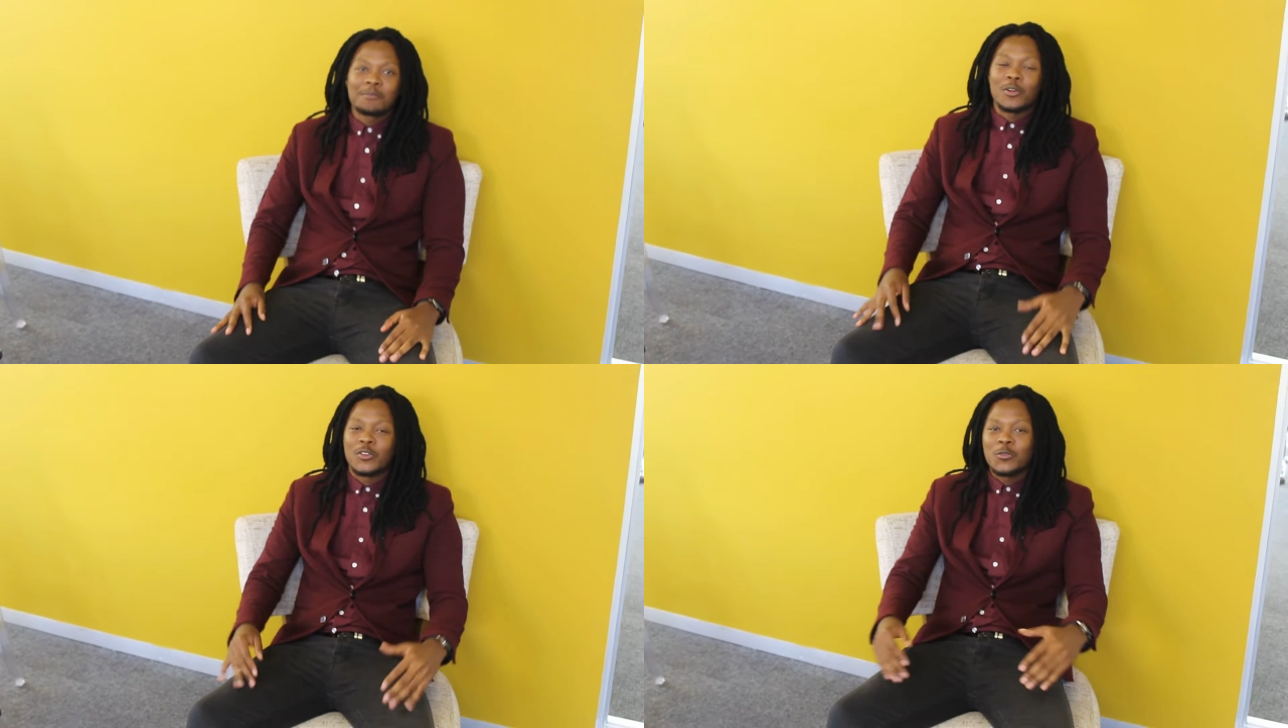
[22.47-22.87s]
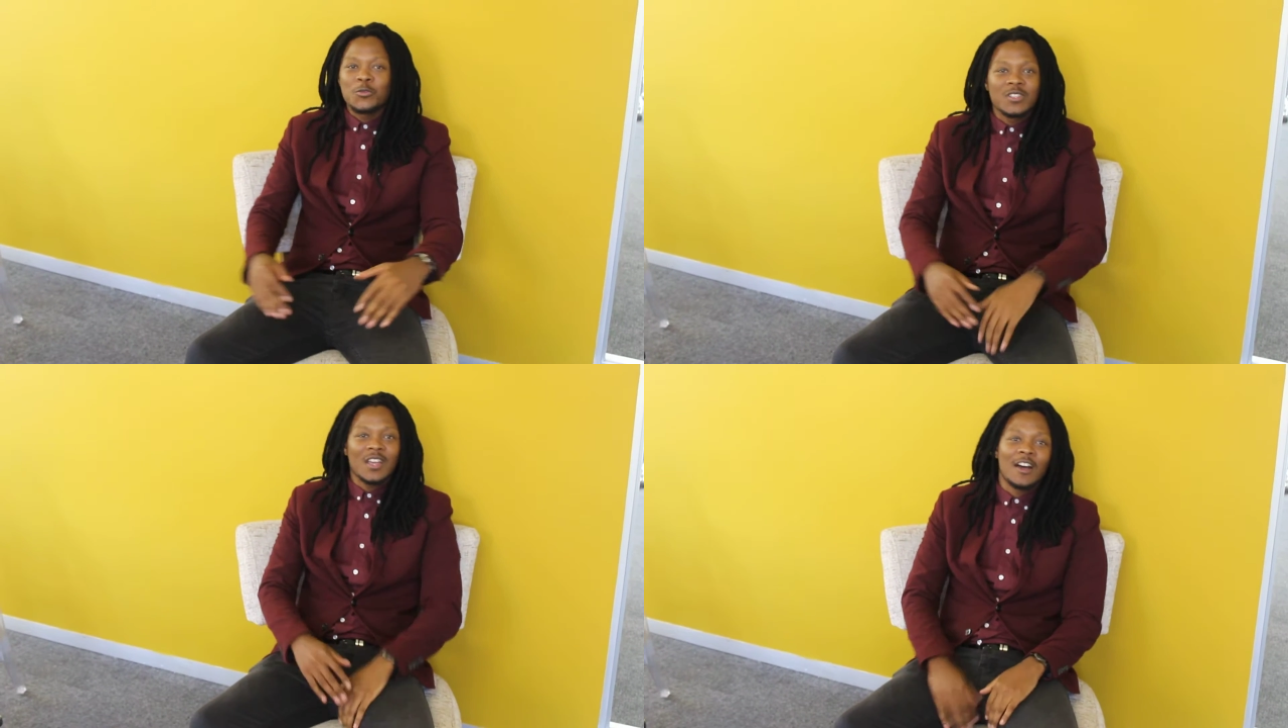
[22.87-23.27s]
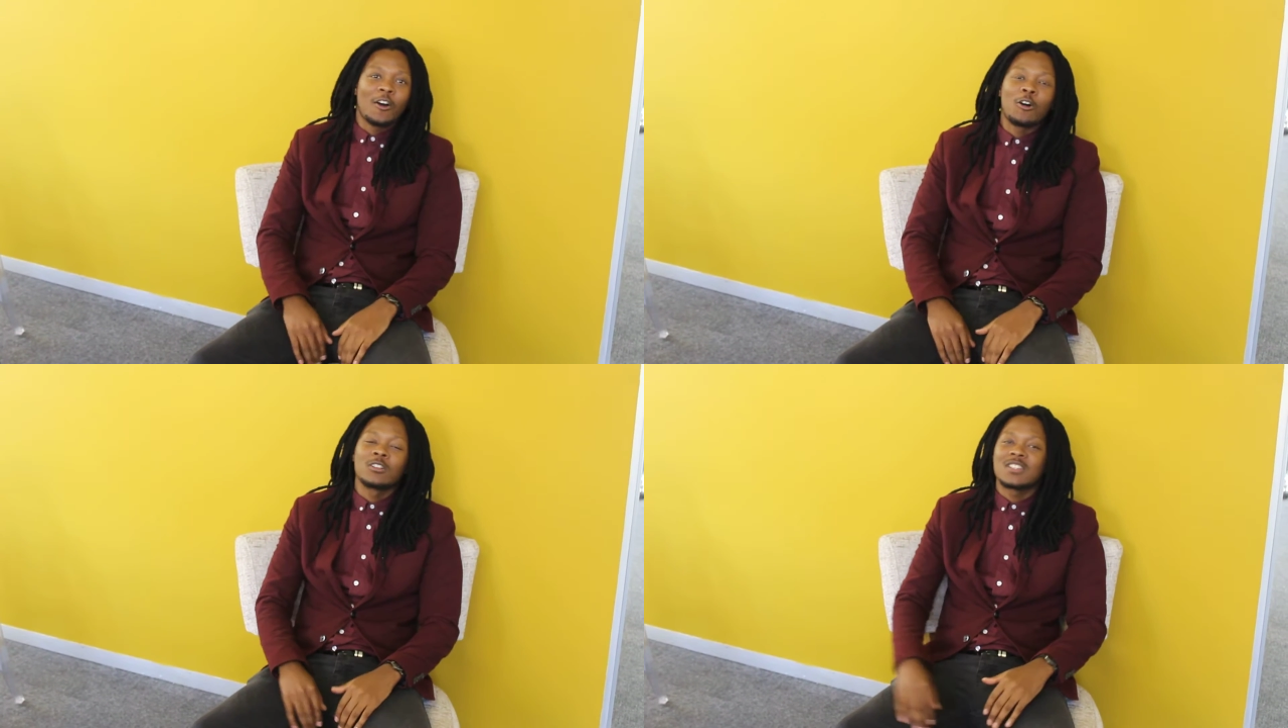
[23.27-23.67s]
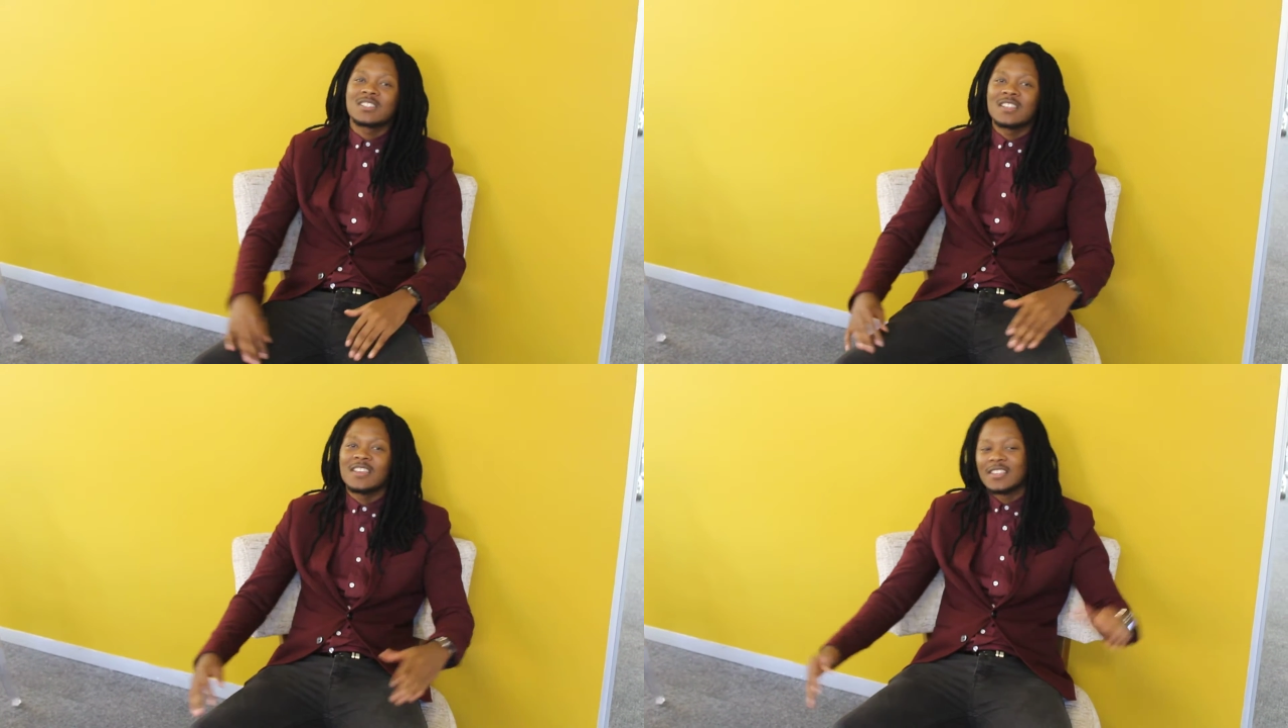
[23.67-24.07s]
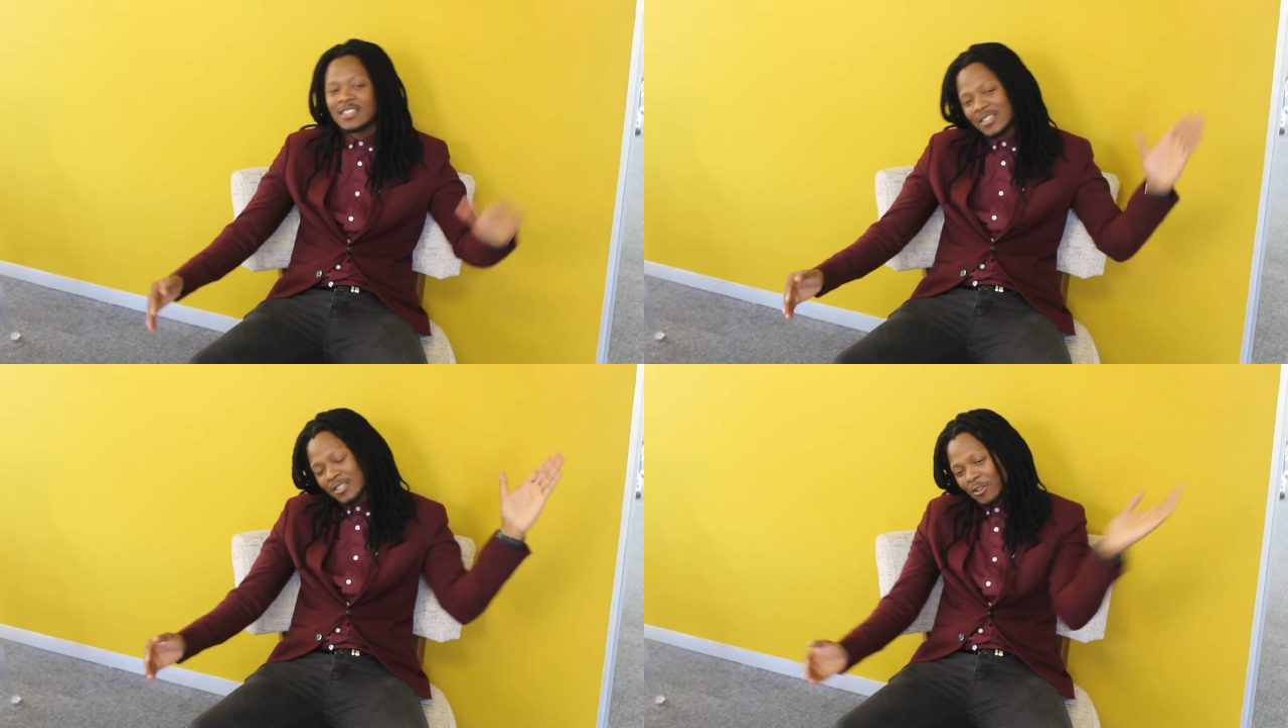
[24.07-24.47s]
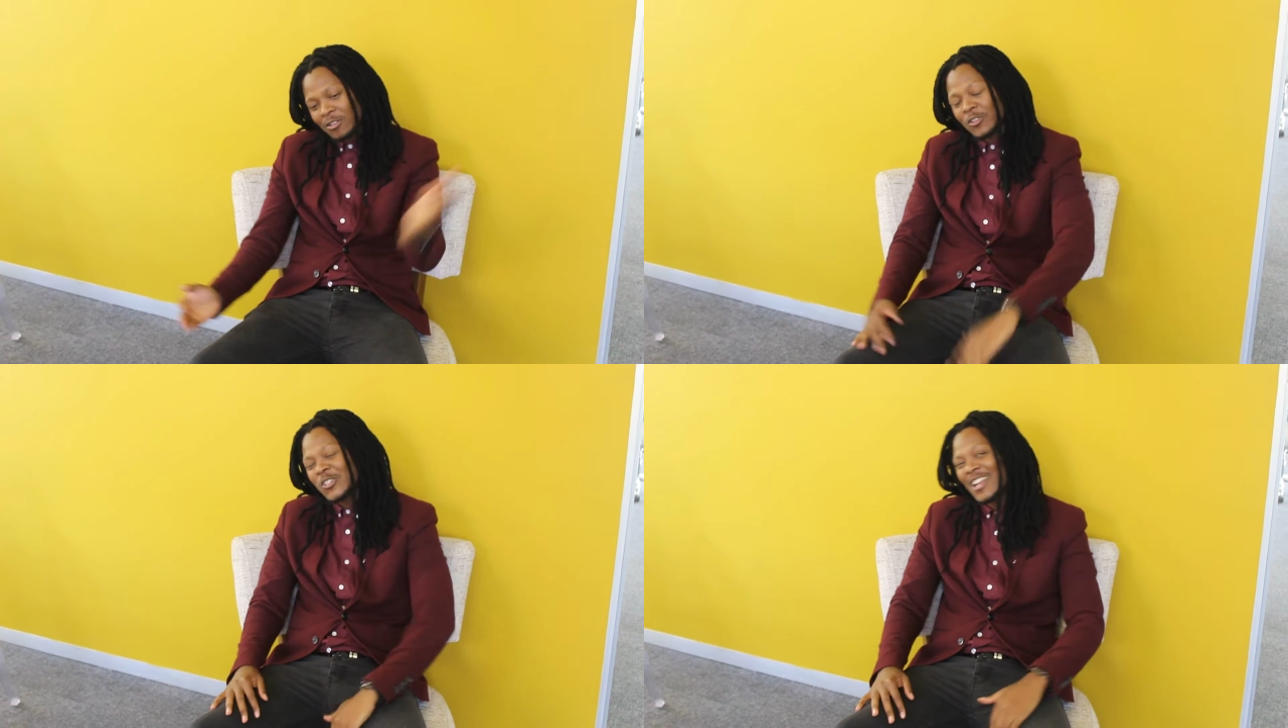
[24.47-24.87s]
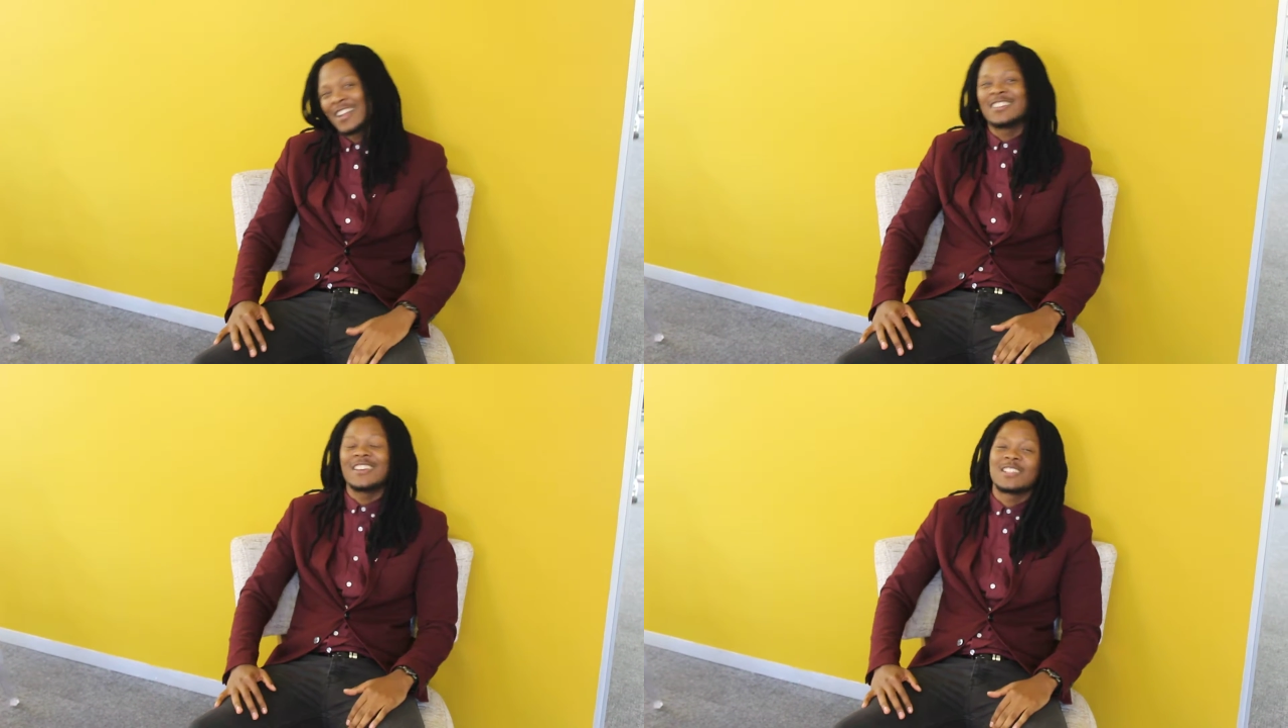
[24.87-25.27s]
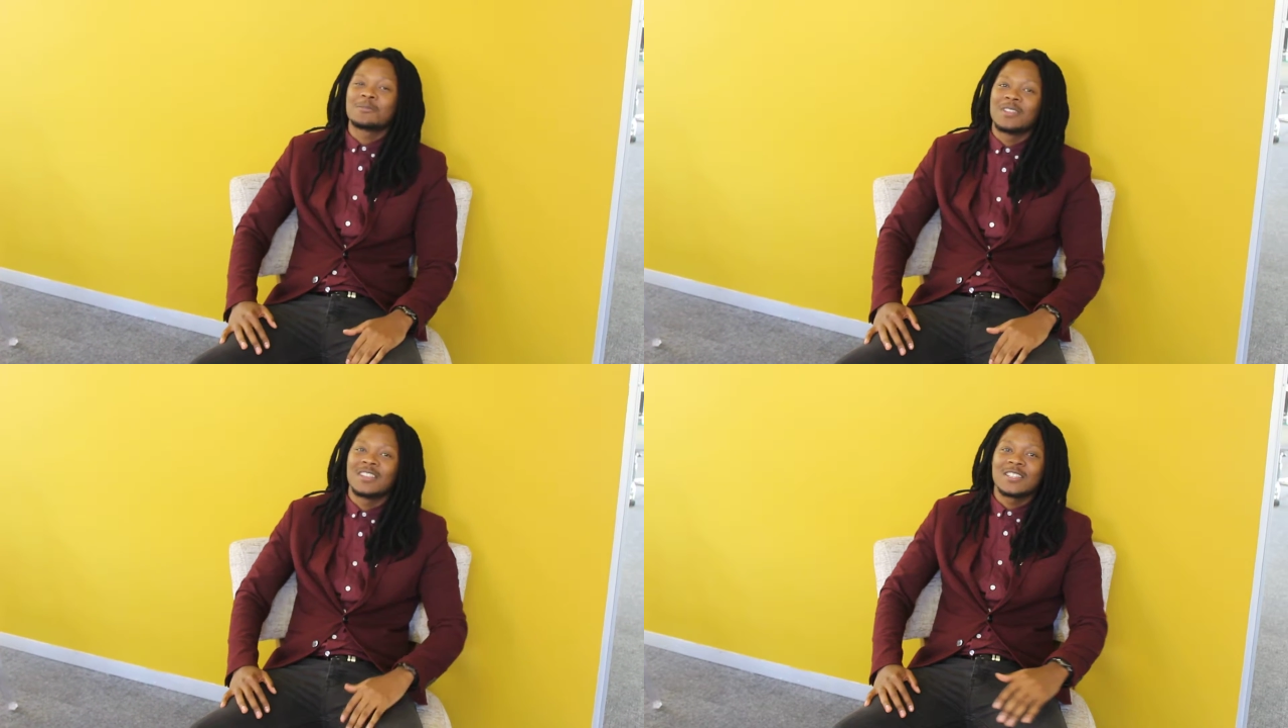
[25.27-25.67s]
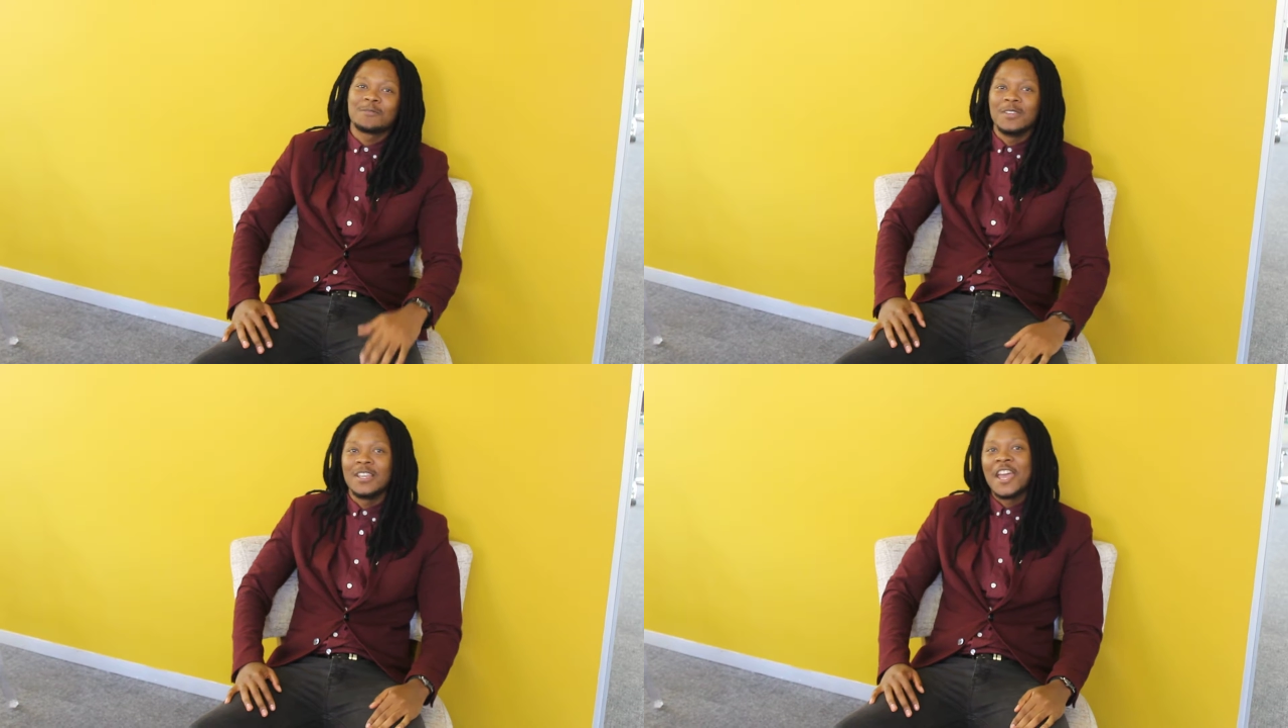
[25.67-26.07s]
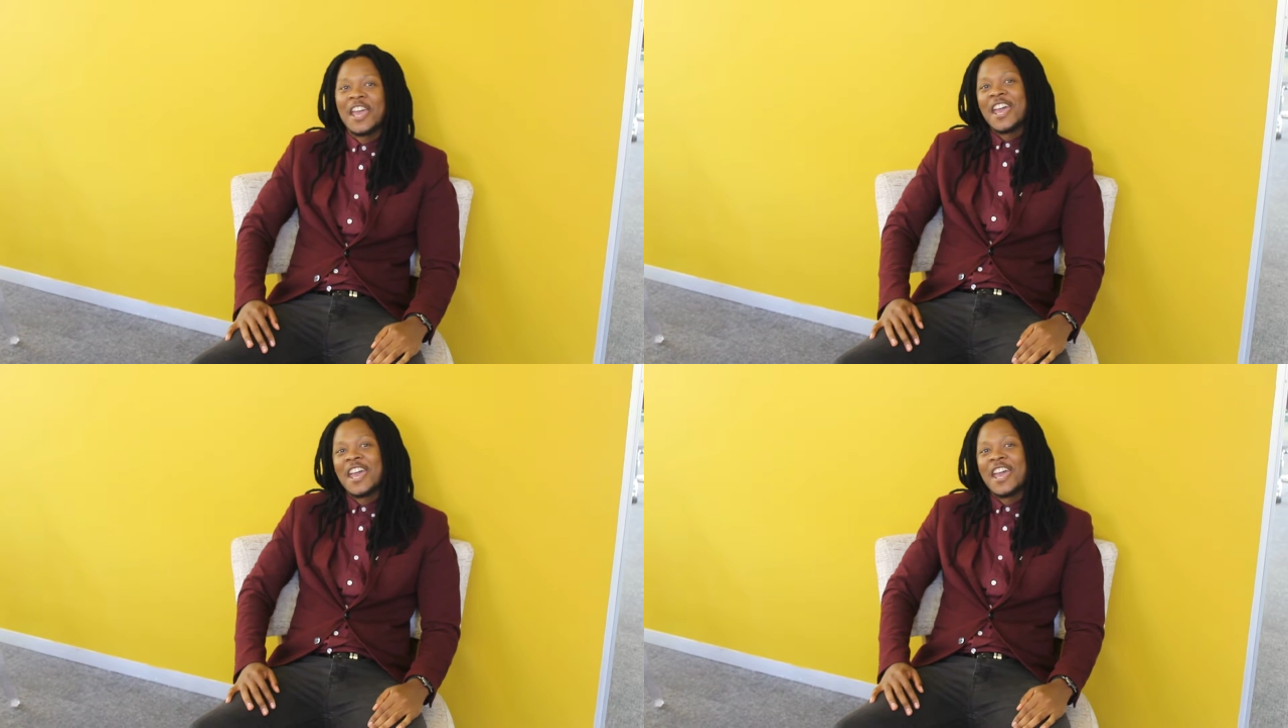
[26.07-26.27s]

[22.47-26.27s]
producer, all these things, all those shenanigans, man, that's me.